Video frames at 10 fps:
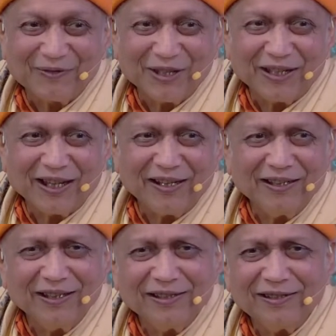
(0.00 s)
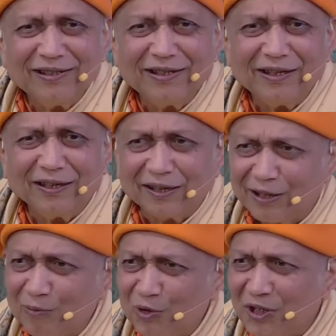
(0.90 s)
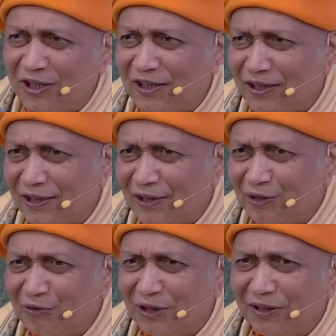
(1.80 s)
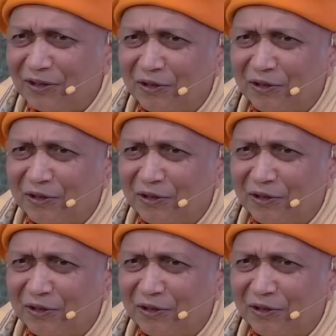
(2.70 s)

mm, we can easily communicate